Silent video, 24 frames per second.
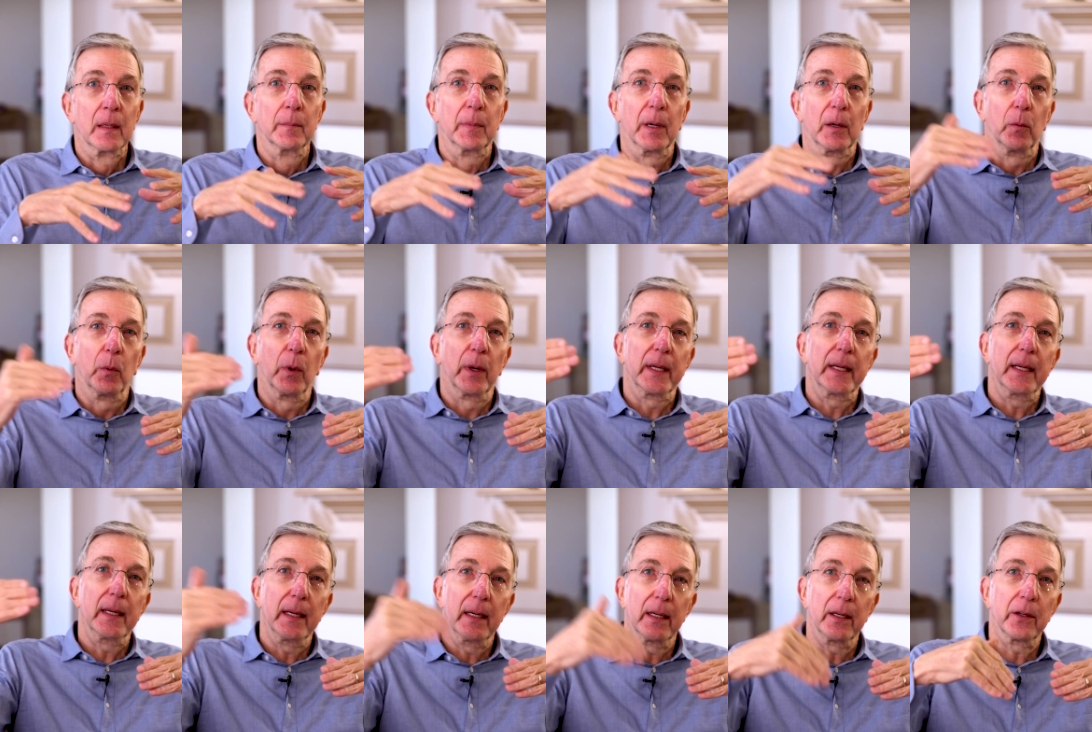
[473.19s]
but what
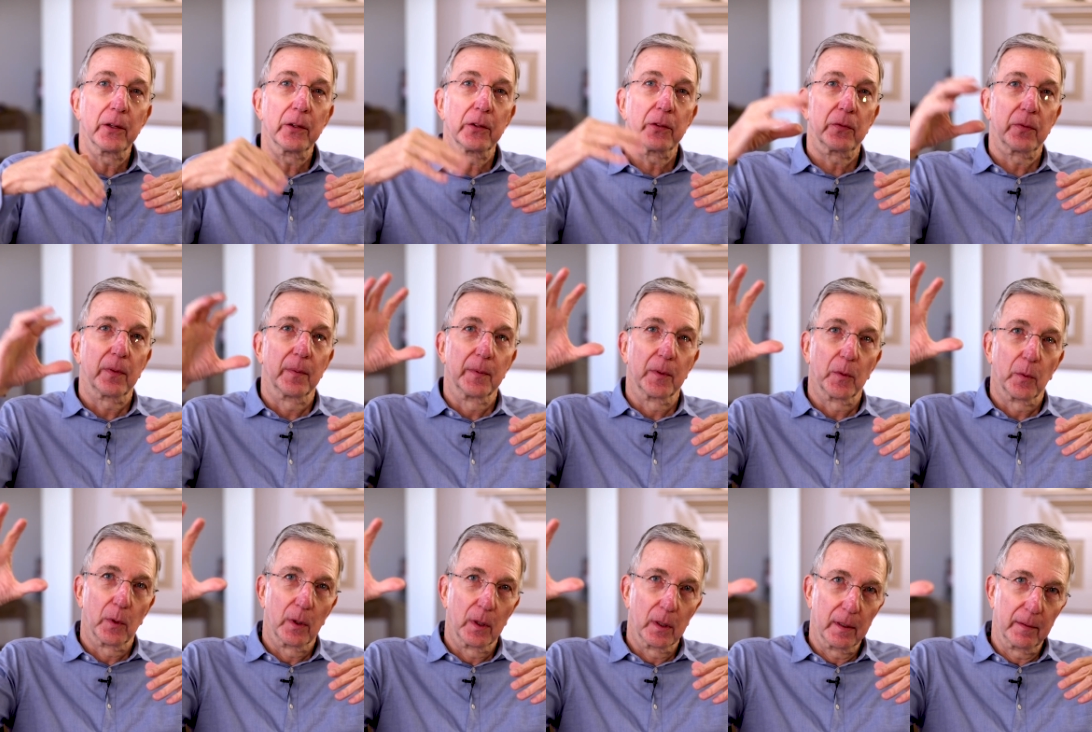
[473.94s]
He hears from
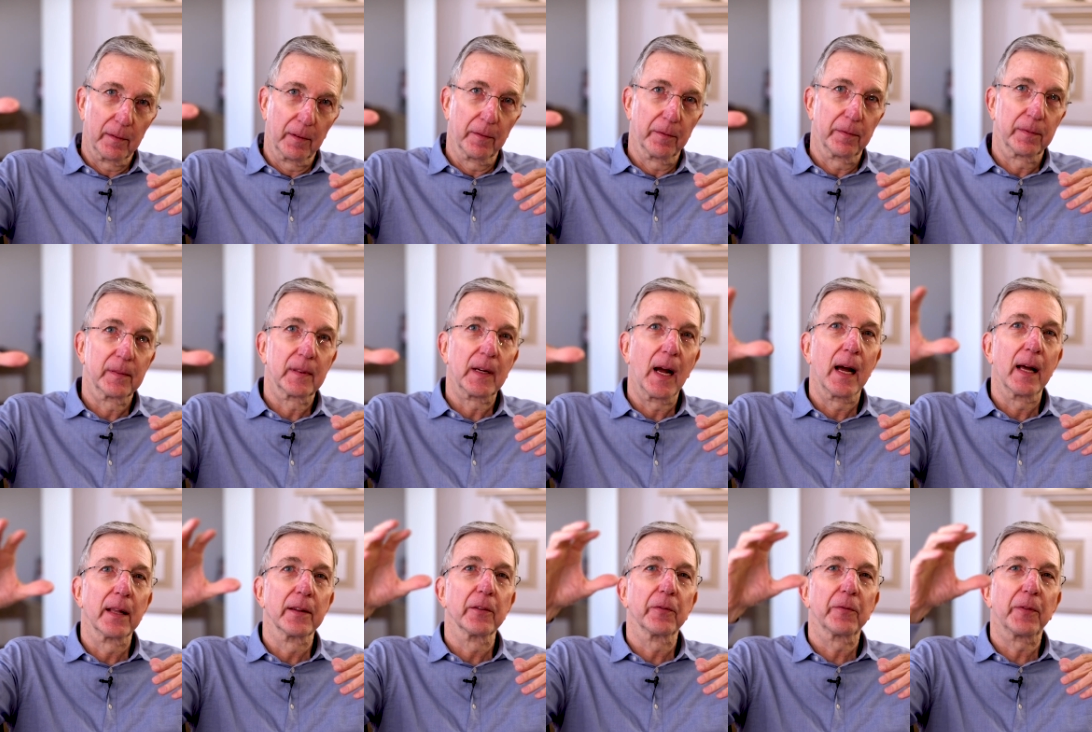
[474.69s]
the Word of the
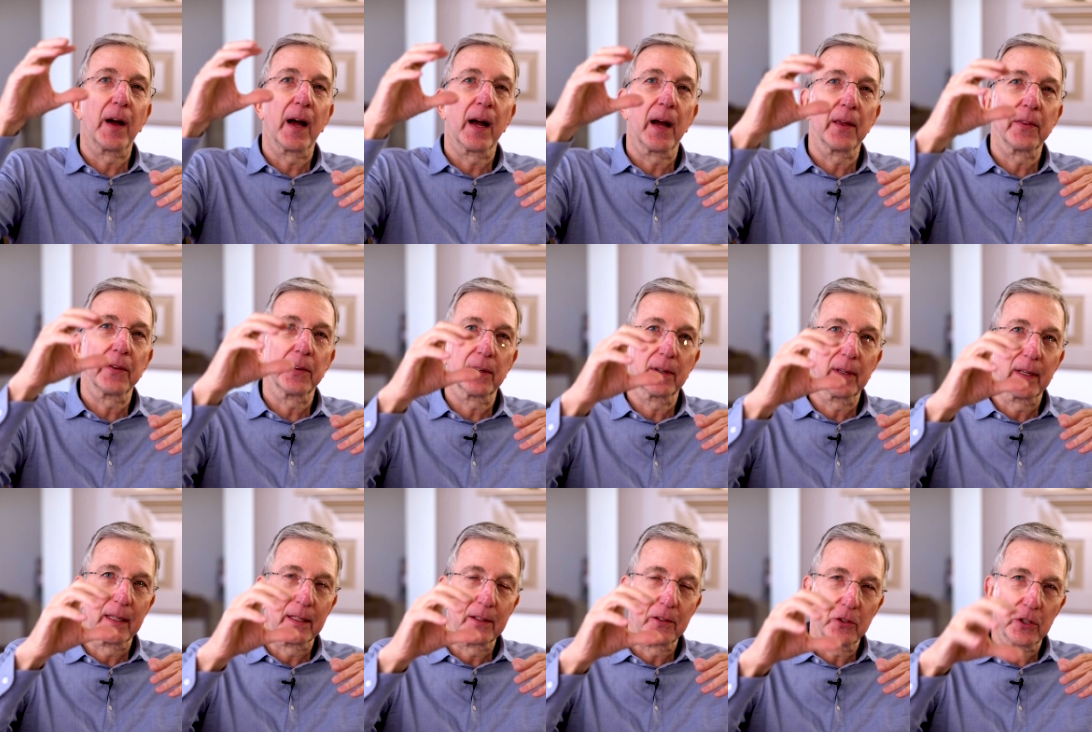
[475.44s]
God the Father
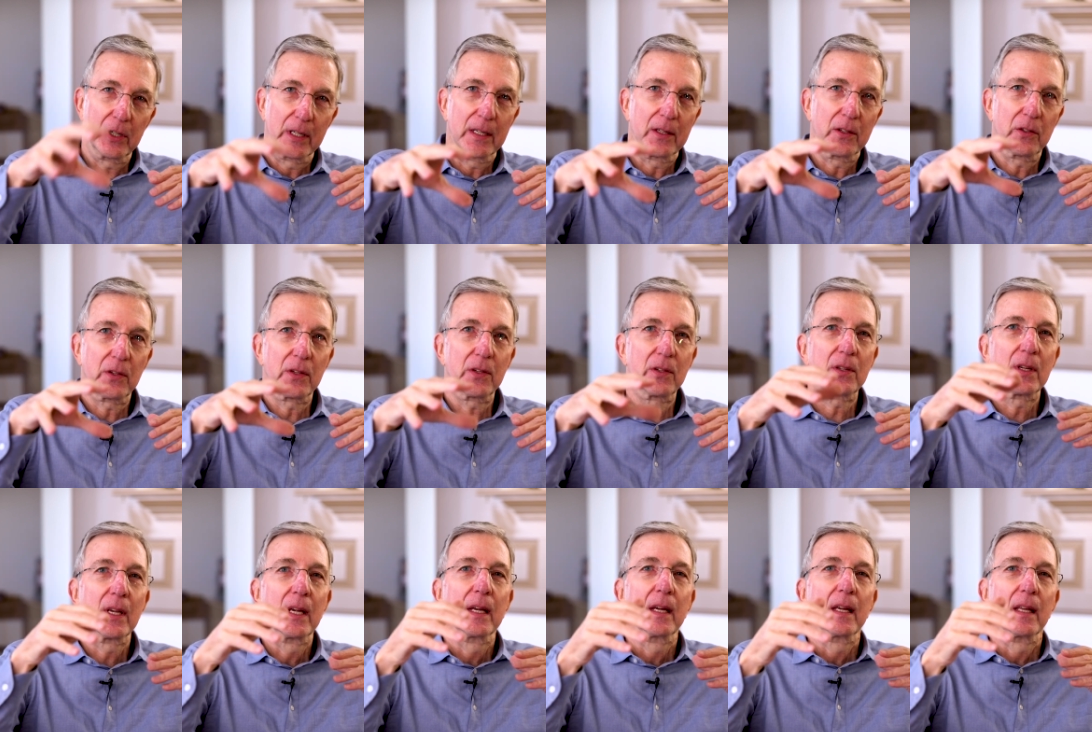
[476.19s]
and
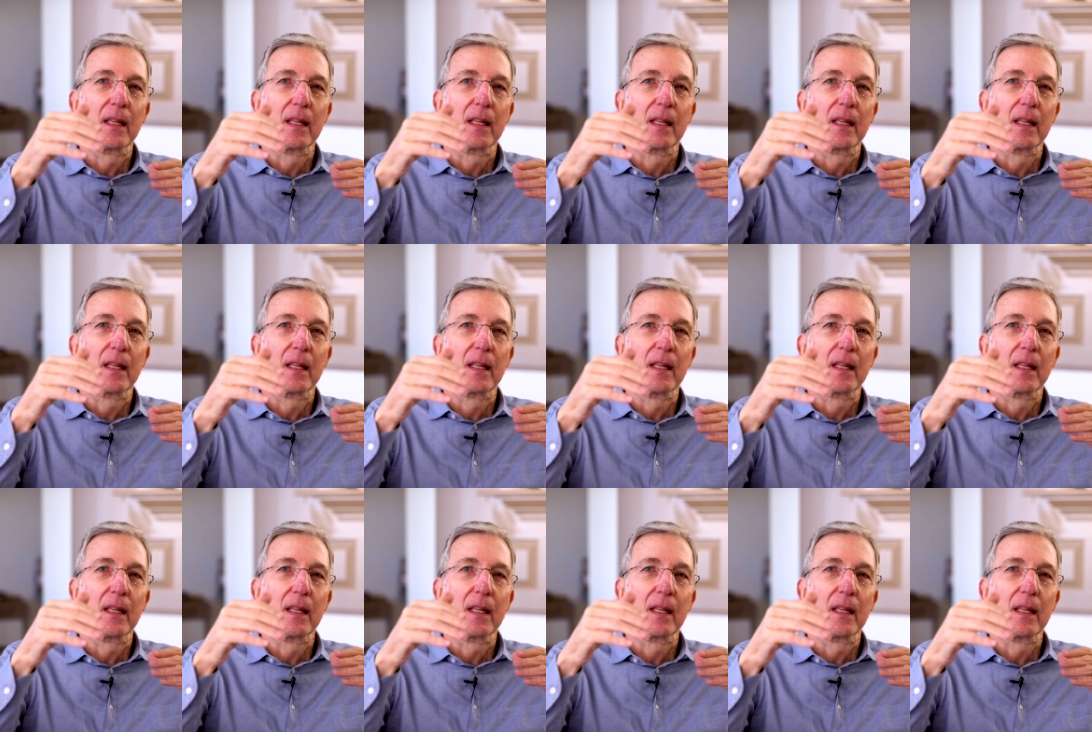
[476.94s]
Jesus